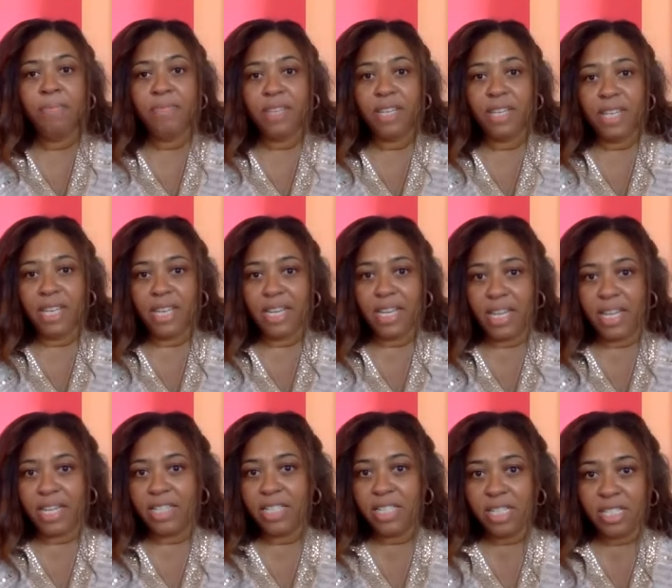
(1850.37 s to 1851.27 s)
The
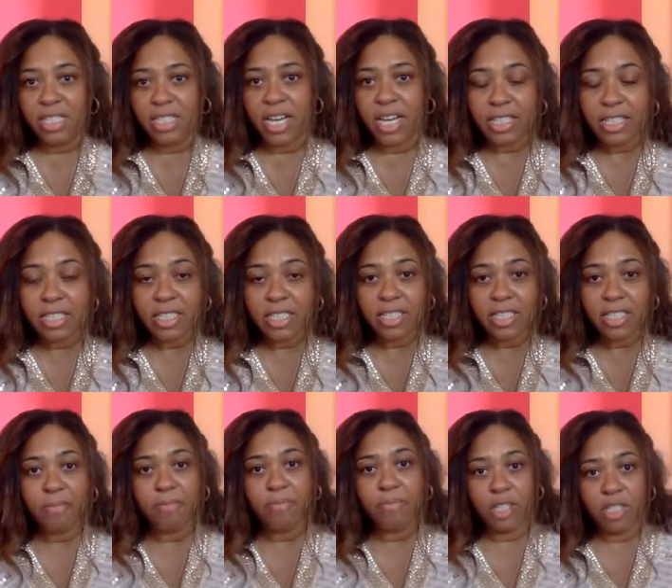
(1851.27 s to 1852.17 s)
NAAT
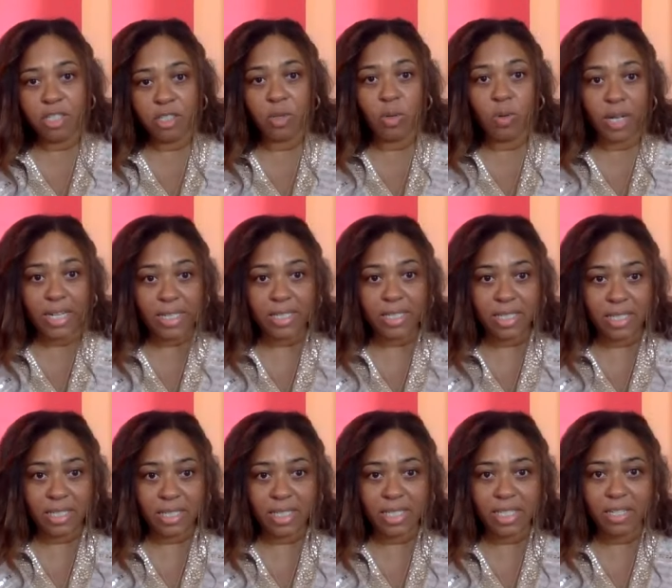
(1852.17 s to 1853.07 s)
testing is quite
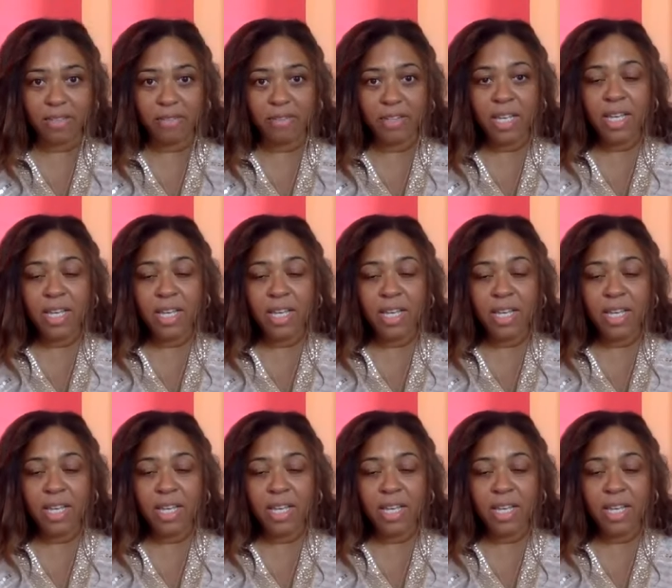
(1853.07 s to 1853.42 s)
sensitive,